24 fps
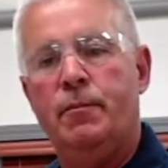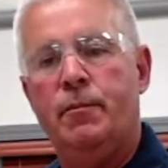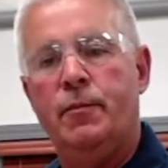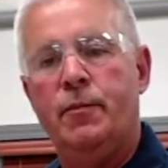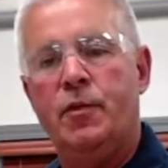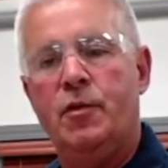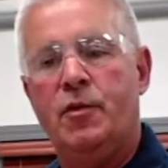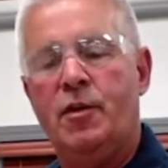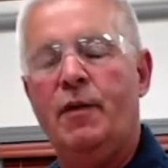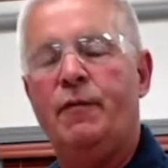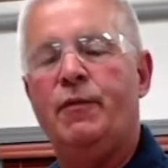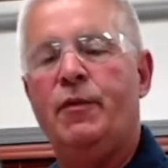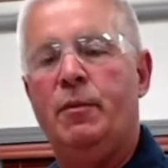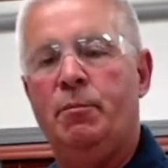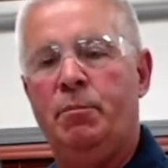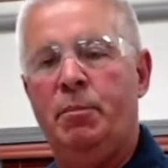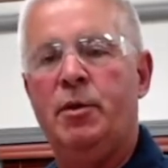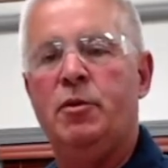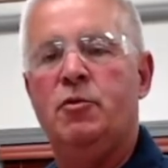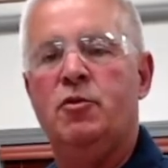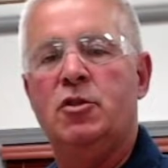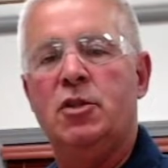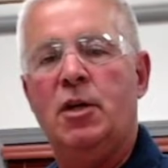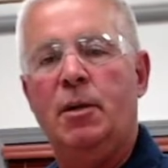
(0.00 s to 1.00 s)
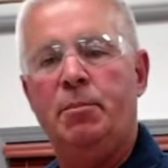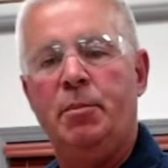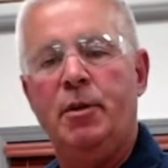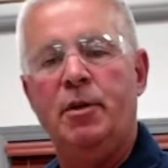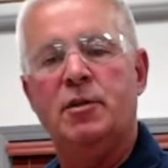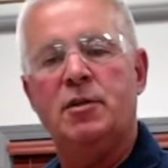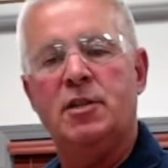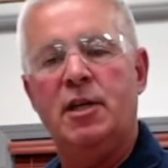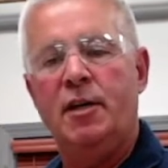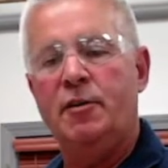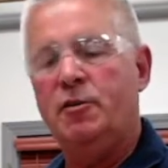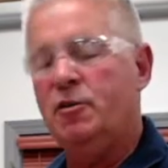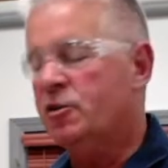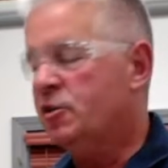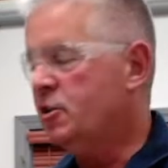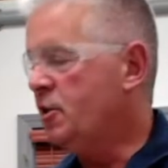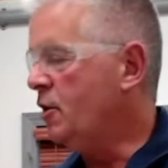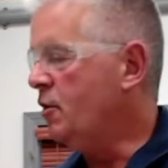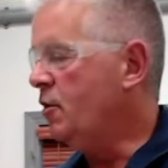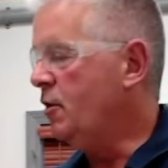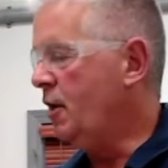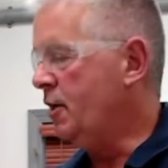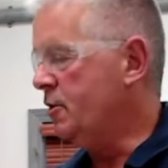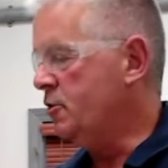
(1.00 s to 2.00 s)
stuff that builds up inside your
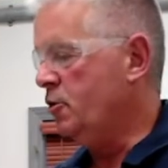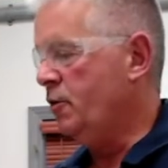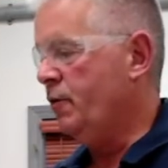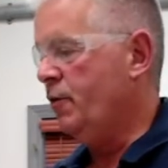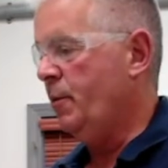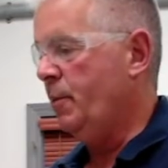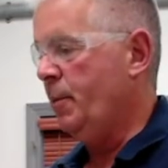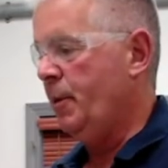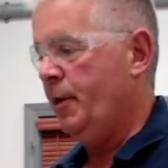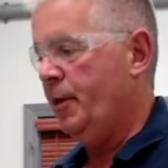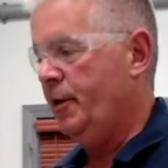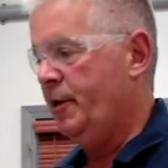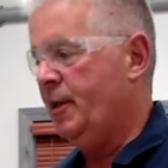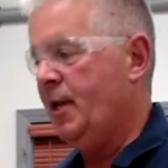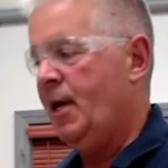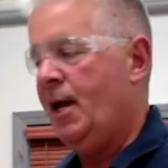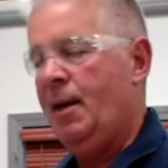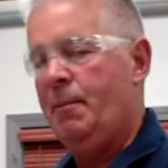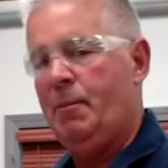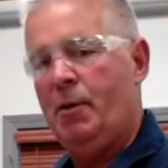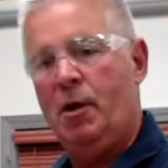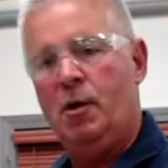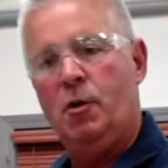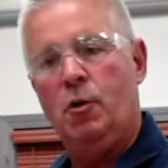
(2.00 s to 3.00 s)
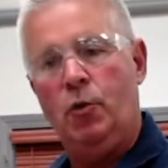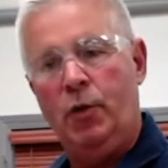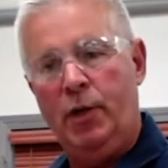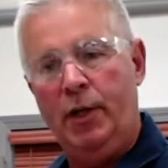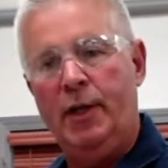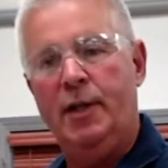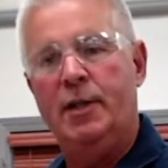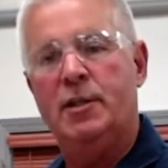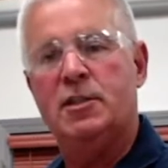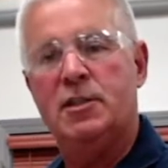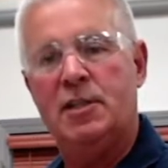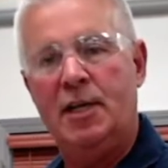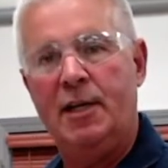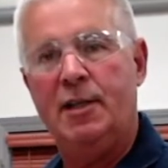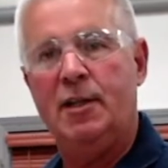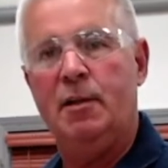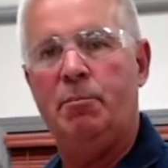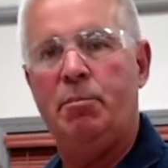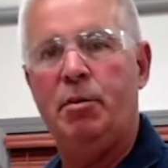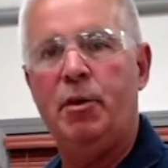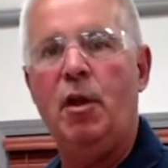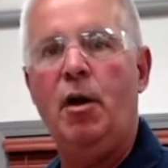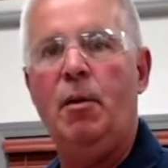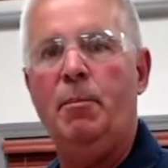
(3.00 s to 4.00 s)
sterilizer over a period of time, including inside the
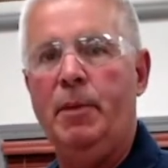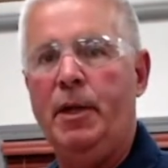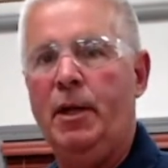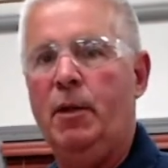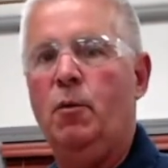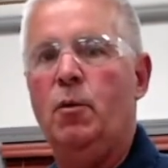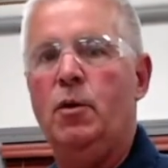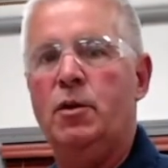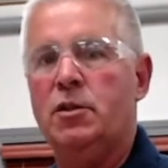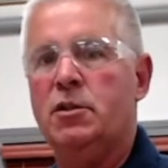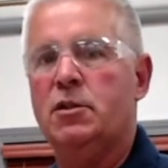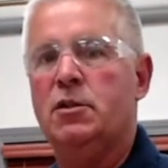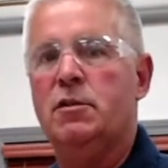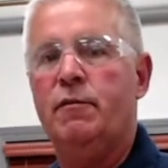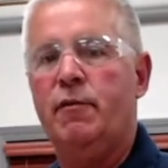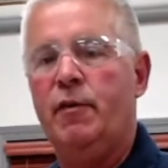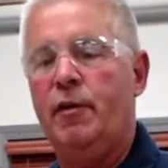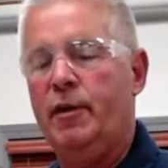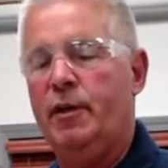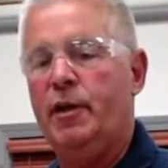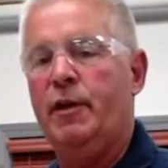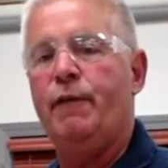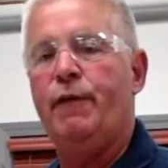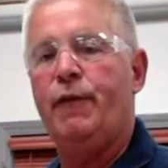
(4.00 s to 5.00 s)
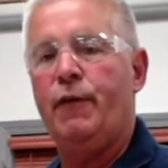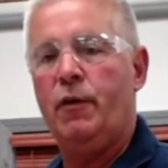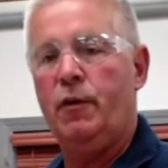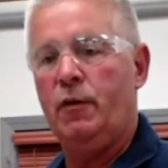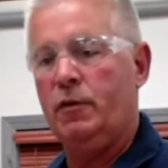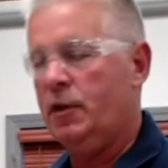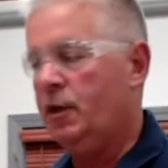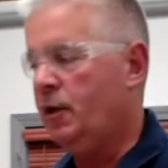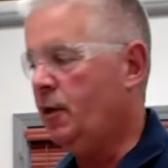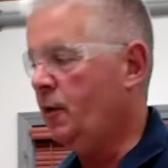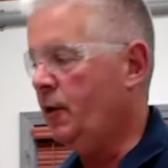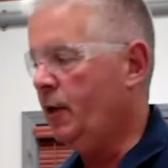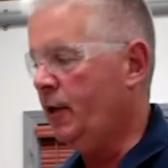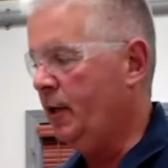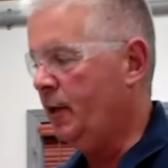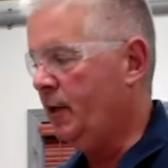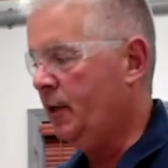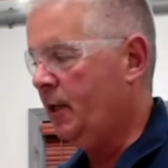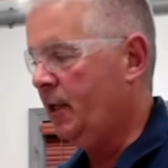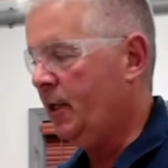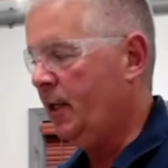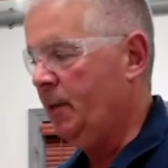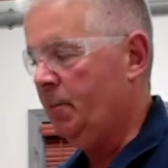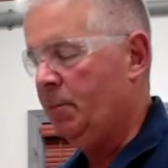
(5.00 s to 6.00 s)
plumbing, which is a very difficult area
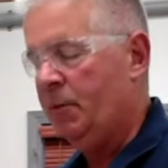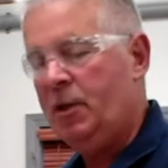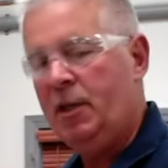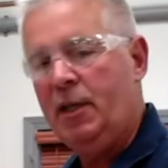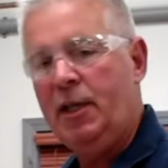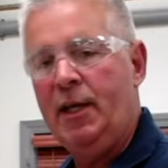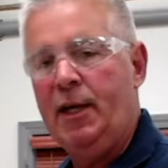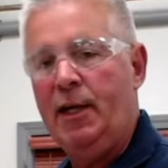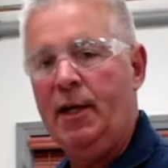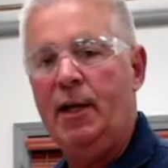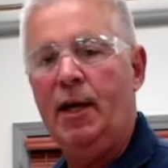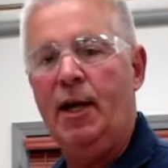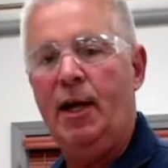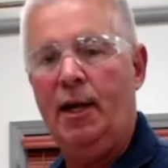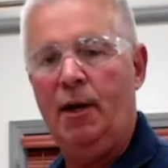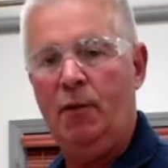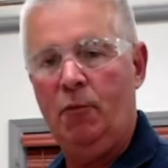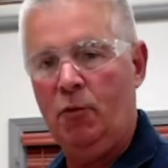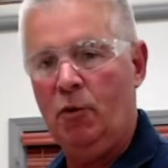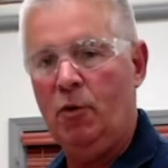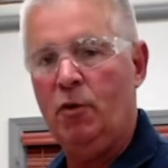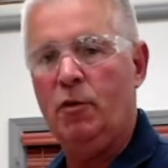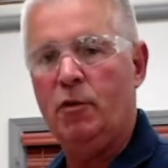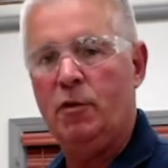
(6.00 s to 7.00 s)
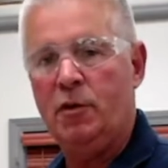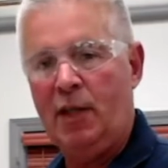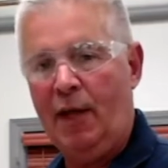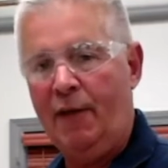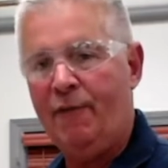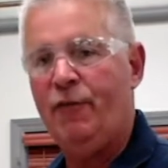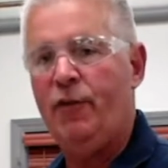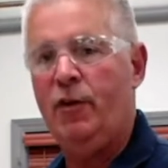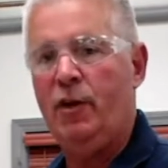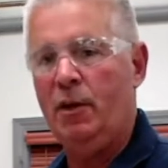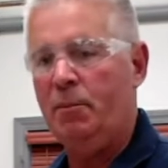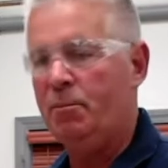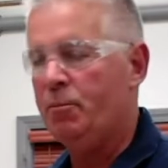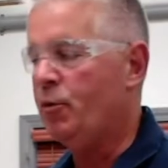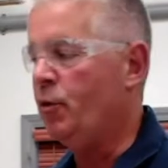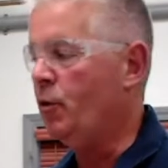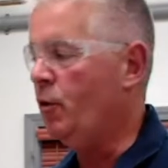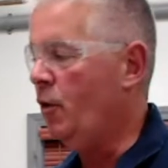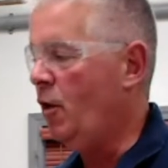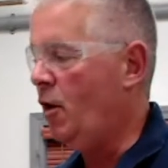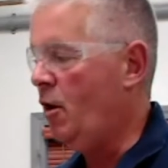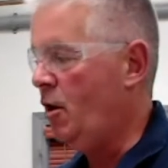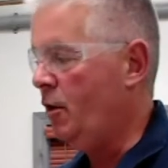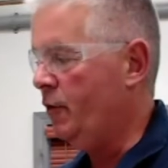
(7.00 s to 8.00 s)
to keep clean, and it will definitely
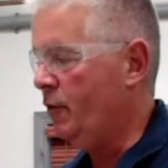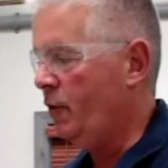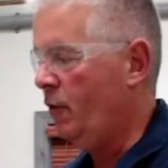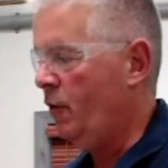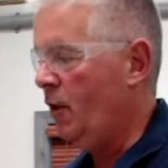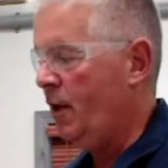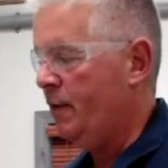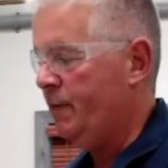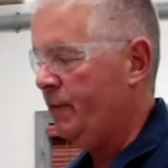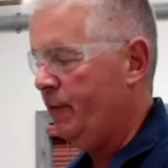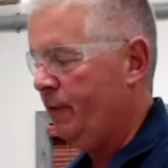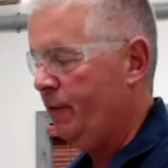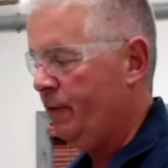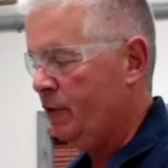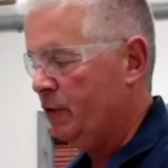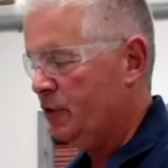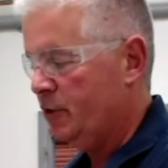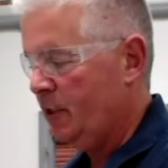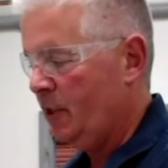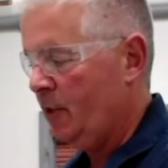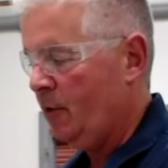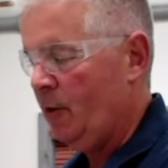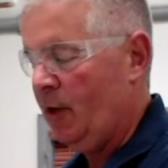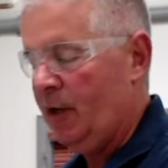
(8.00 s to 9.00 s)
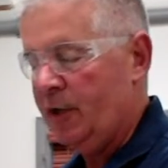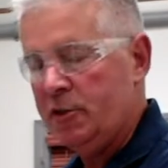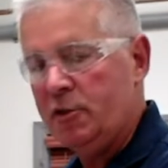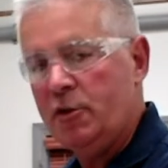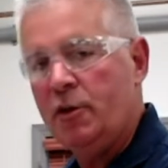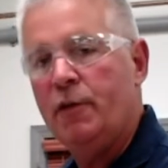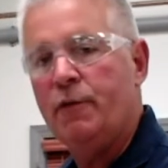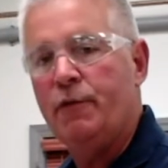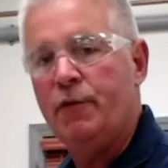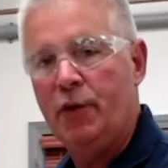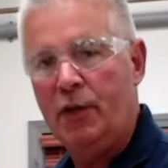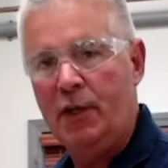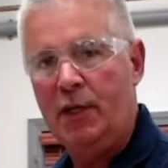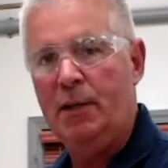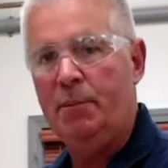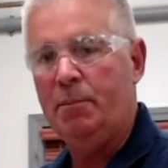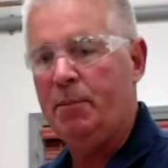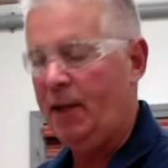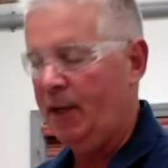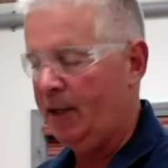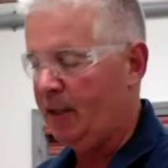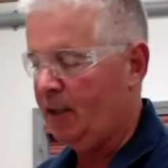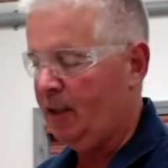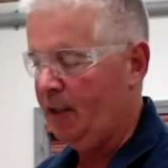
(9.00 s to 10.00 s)
prolong the life of your sterilizer if you keep
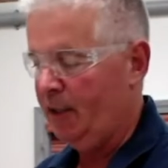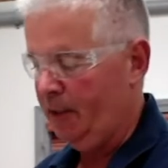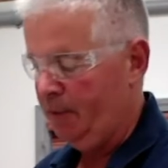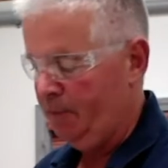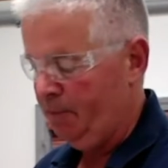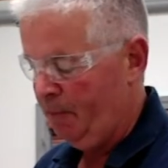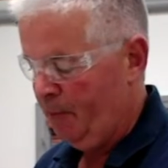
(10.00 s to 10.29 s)
that clean.